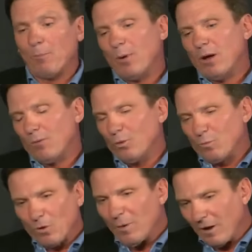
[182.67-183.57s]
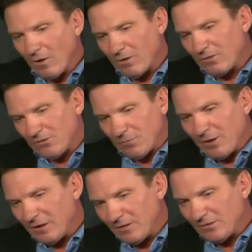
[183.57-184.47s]
But what broke my heart is they're
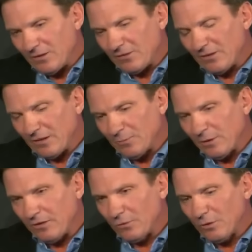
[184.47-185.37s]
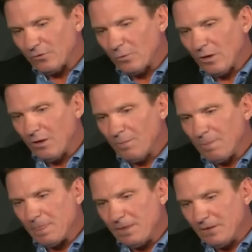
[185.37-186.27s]
making these nests and they explain to us, well,
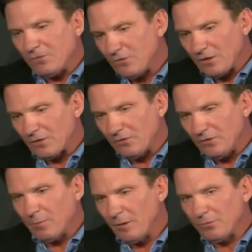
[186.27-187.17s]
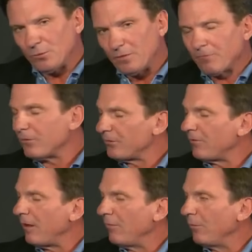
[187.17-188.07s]
these chicks, these babies will never
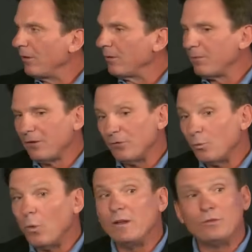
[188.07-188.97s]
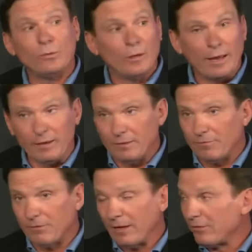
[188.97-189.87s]
survive the winter because it's way too late
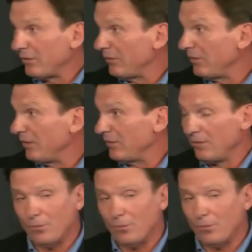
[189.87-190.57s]
for nesting season.